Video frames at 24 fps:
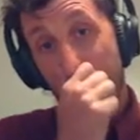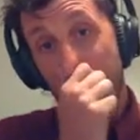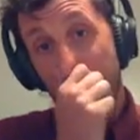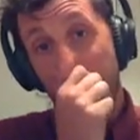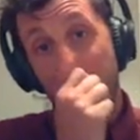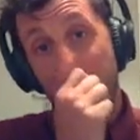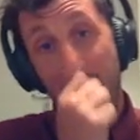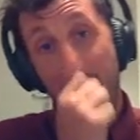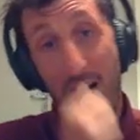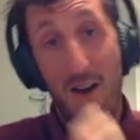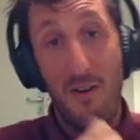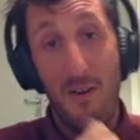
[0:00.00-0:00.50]

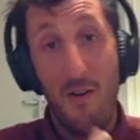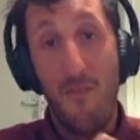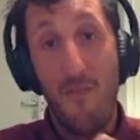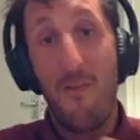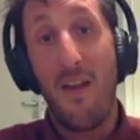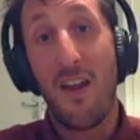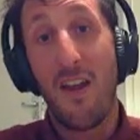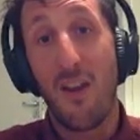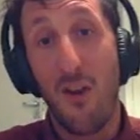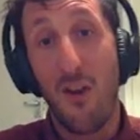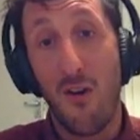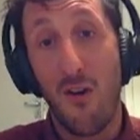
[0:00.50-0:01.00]
So,
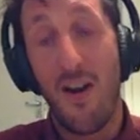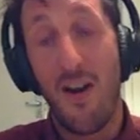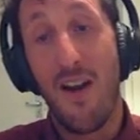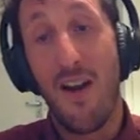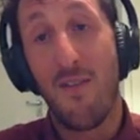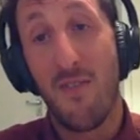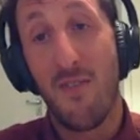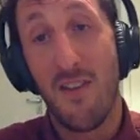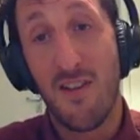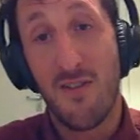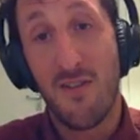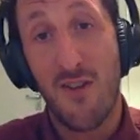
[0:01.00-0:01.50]
thank you, Craig,
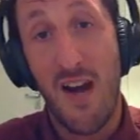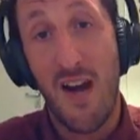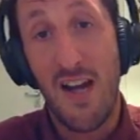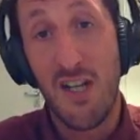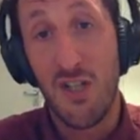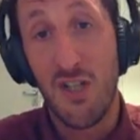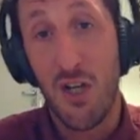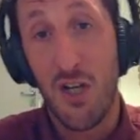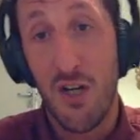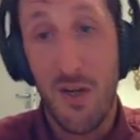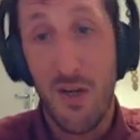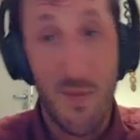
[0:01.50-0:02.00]
for this great
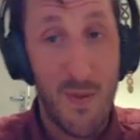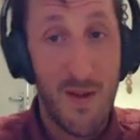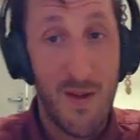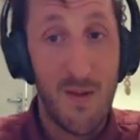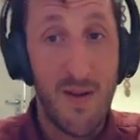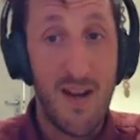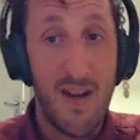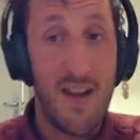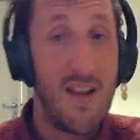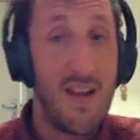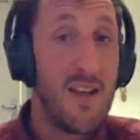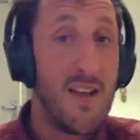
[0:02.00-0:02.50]
joke, by the
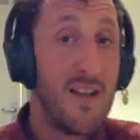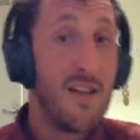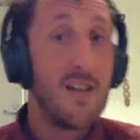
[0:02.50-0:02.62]
way.